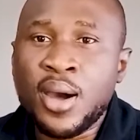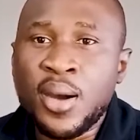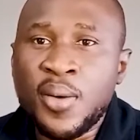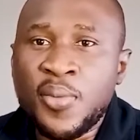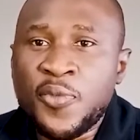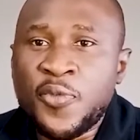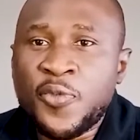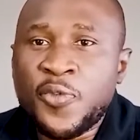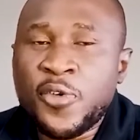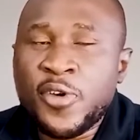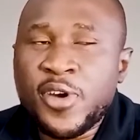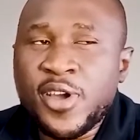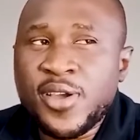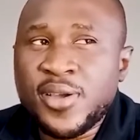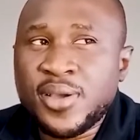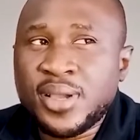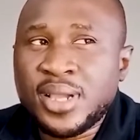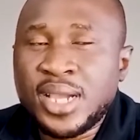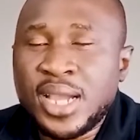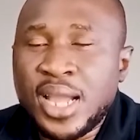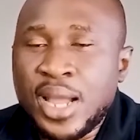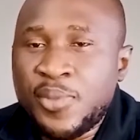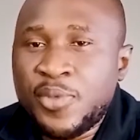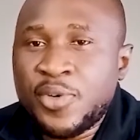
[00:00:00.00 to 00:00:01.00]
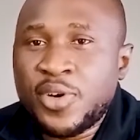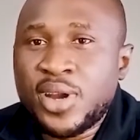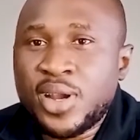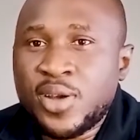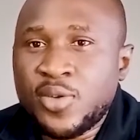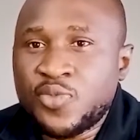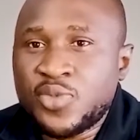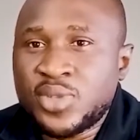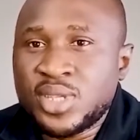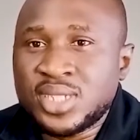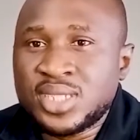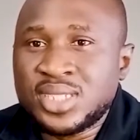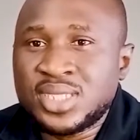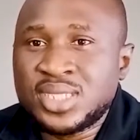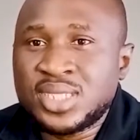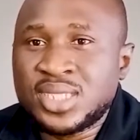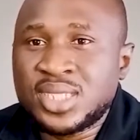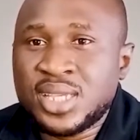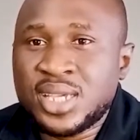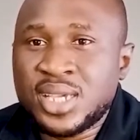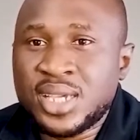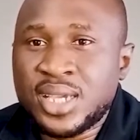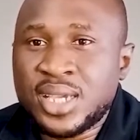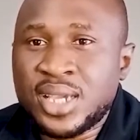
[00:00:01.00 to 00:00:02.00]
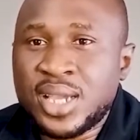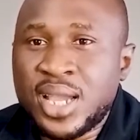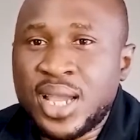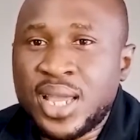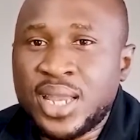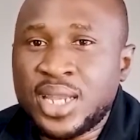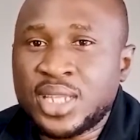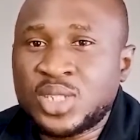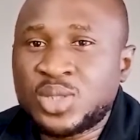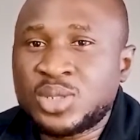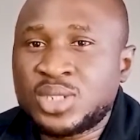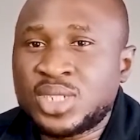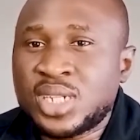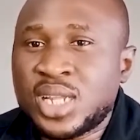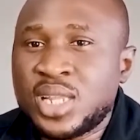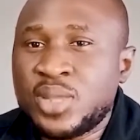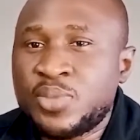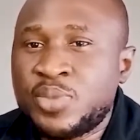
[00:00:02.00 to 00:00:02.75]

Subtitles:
for a camera of this tier, and especially